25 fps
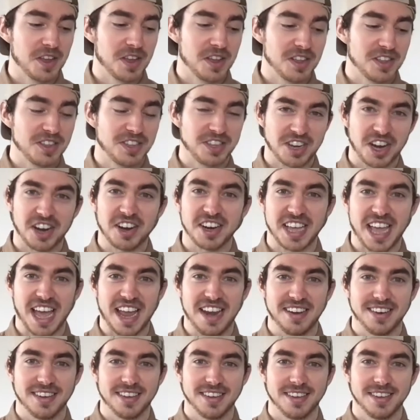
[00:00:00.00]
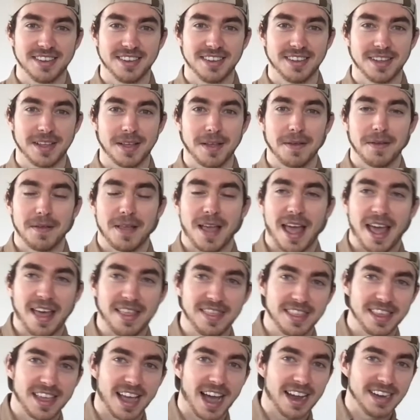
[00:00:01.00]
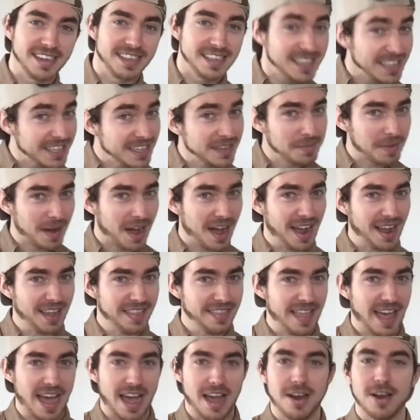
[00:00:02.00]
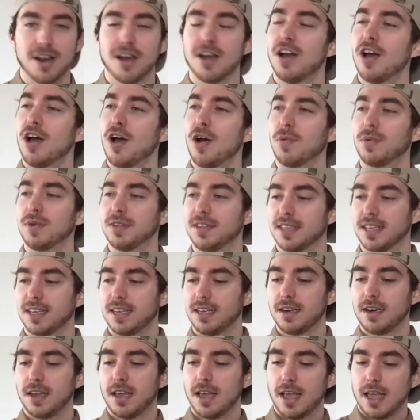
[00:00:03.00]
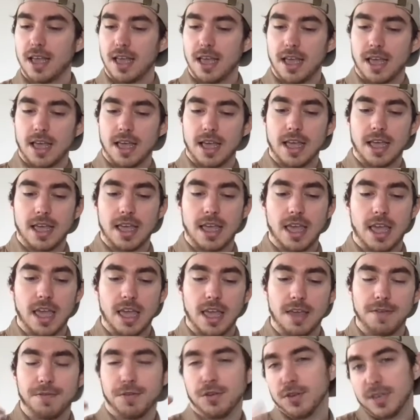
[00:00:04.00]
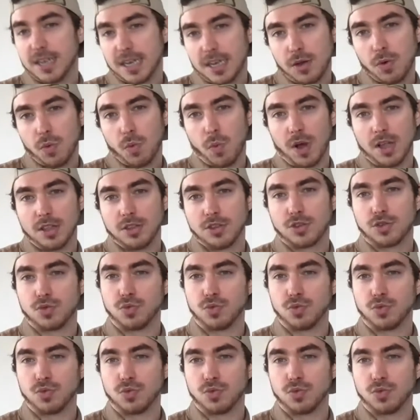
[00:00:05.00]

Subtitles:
start again. And the idea behind that was that if you did it once